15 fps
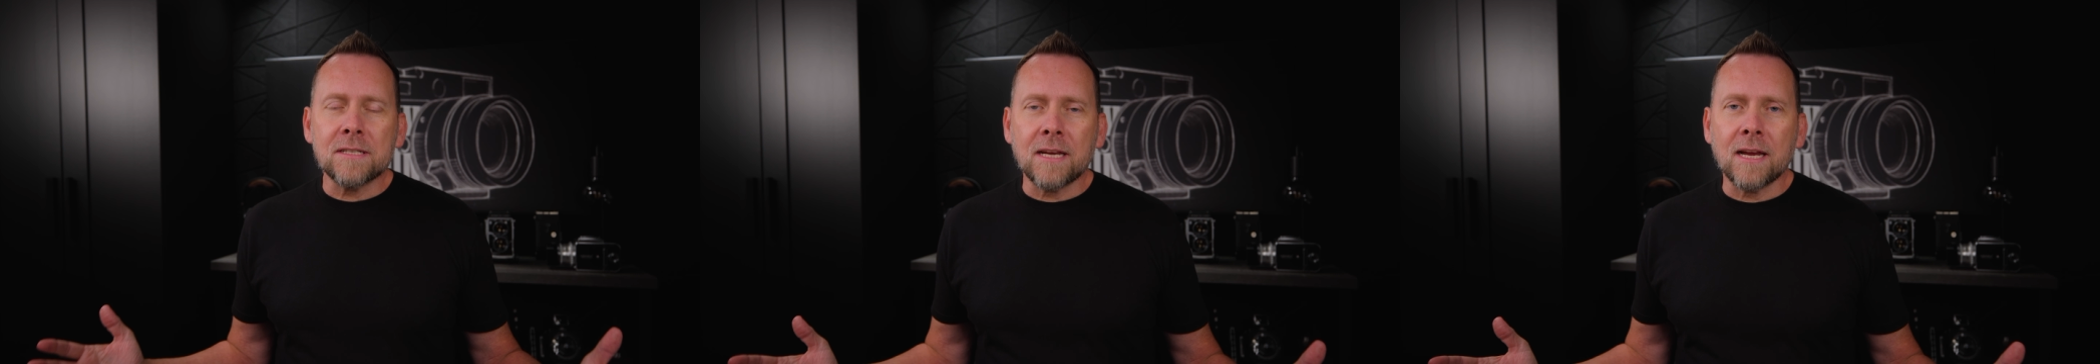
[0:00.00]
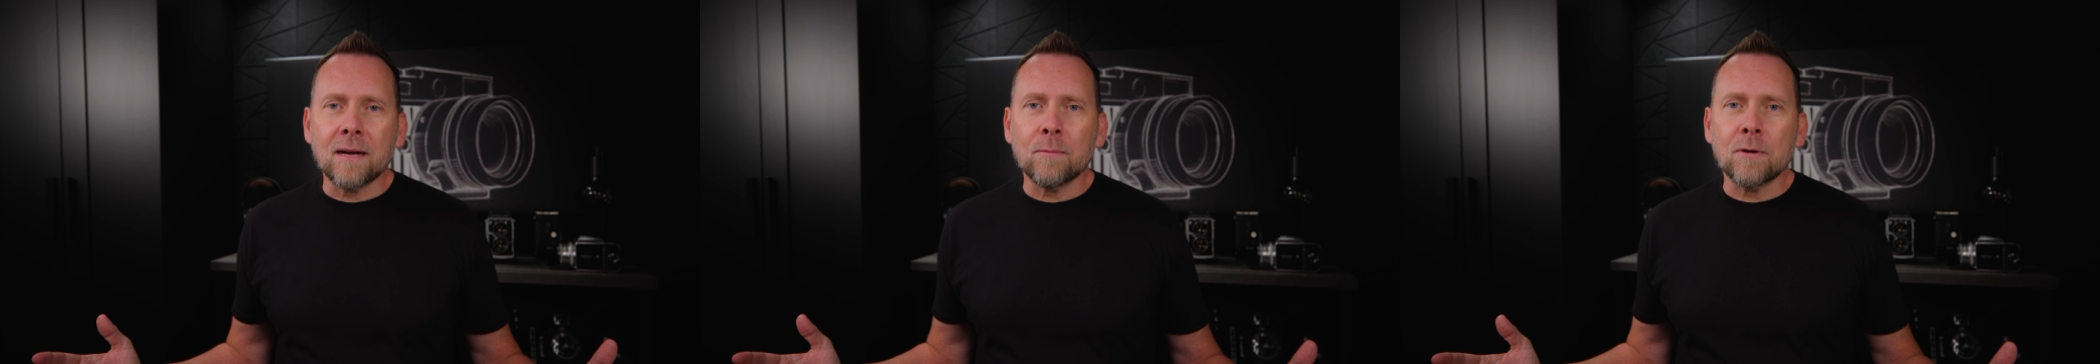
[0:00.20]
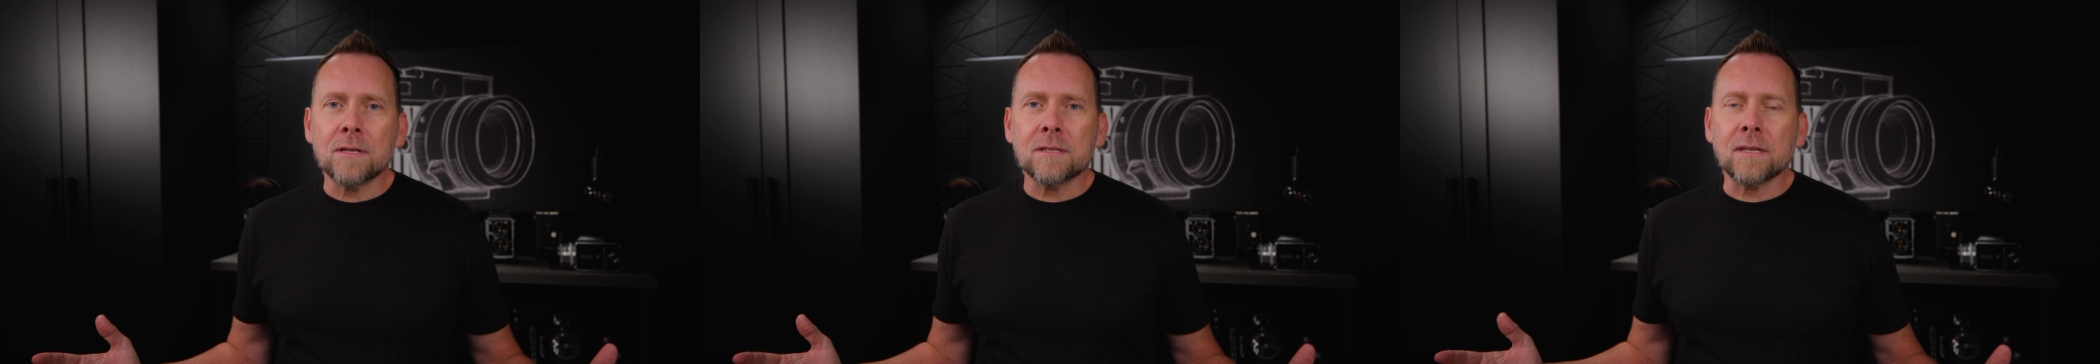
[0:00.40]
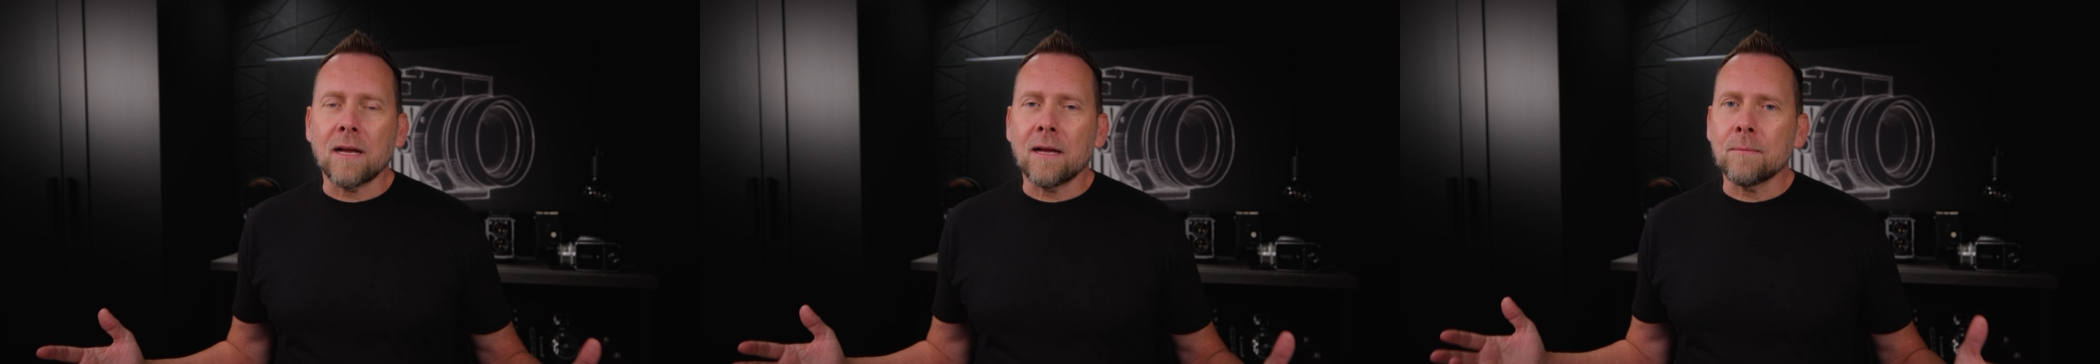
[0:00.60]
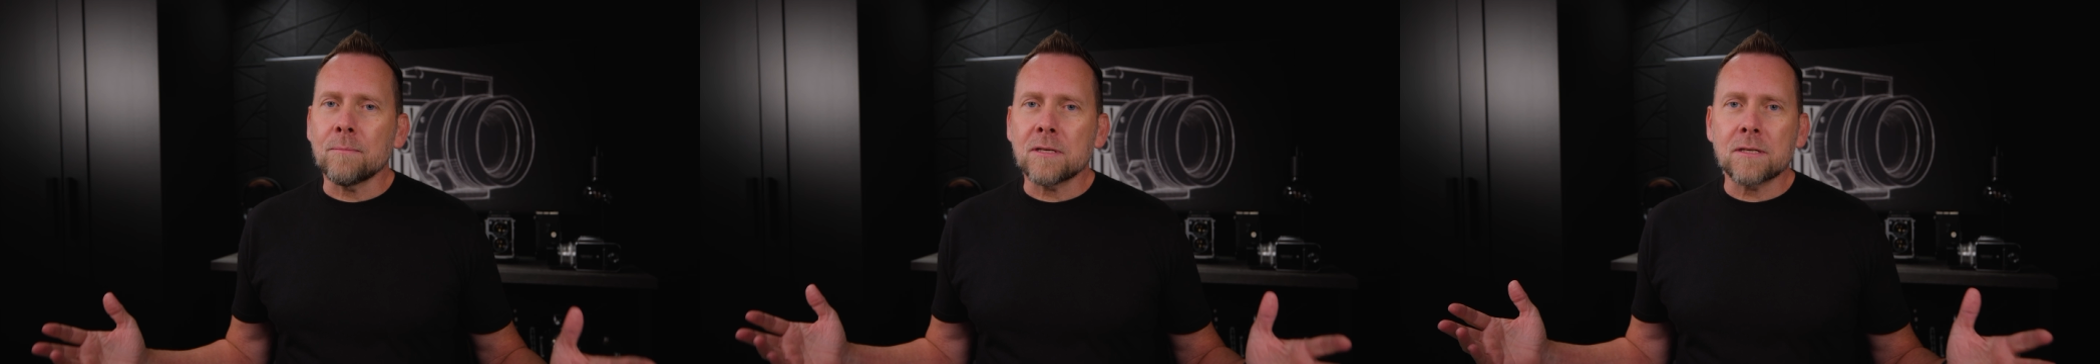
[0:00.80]
cameras?
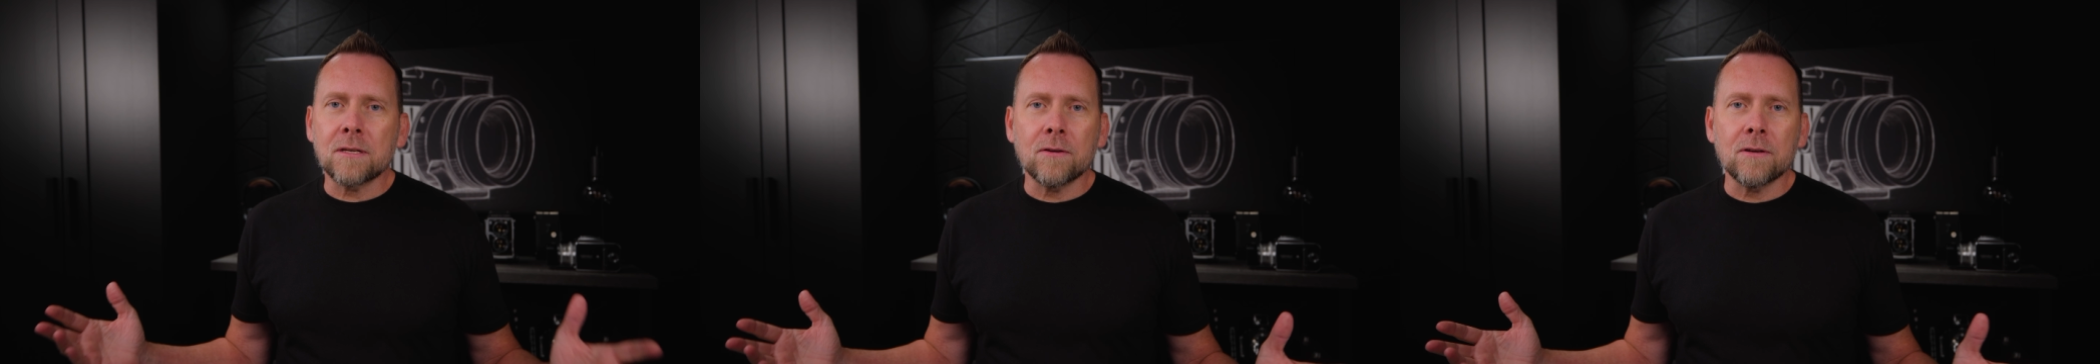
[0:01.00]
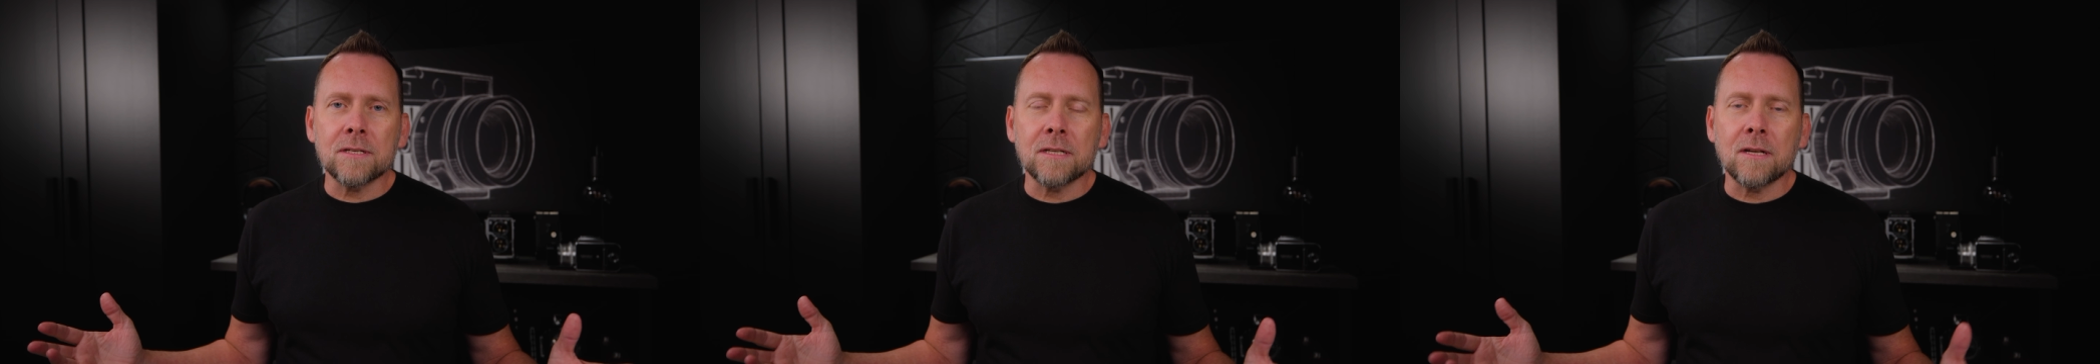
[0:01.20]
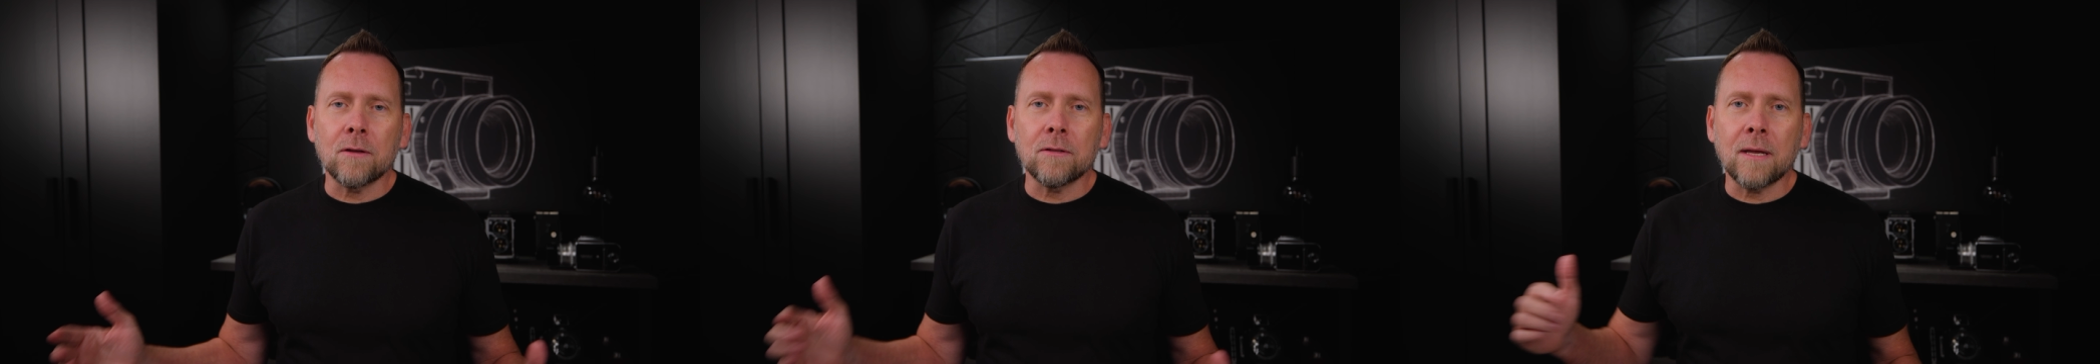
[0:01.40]
I'm just curious to know.